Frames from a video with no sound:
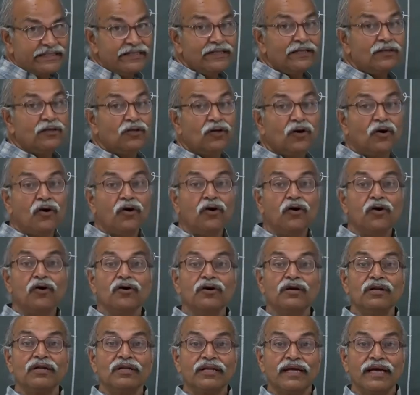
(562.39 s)

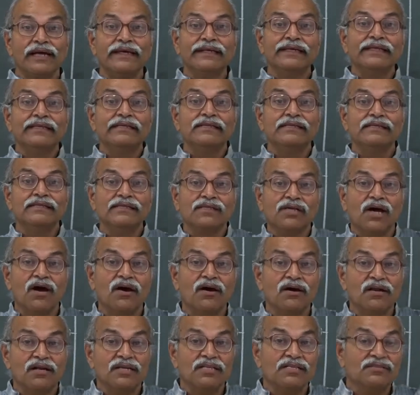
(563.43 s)
long line
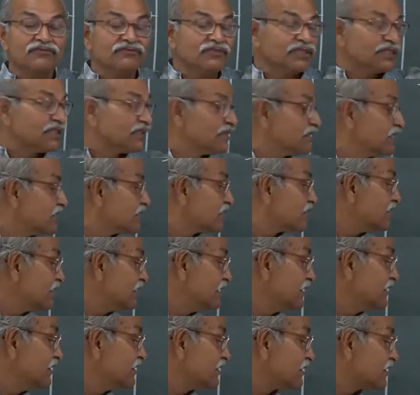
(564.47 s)
charge with this
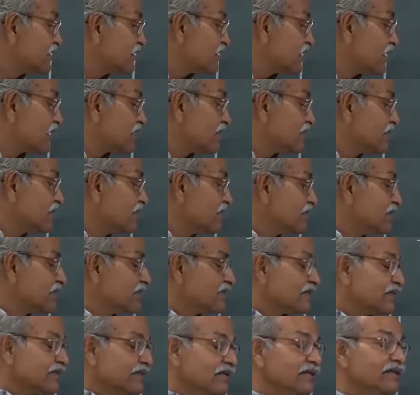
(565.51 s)
linear charge
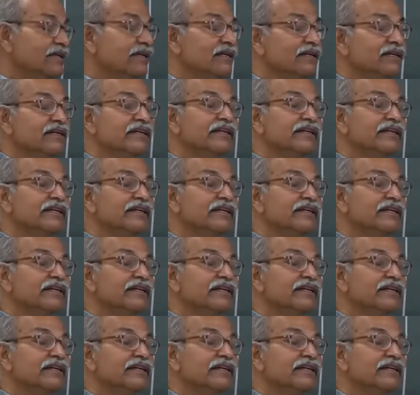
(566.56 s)
density,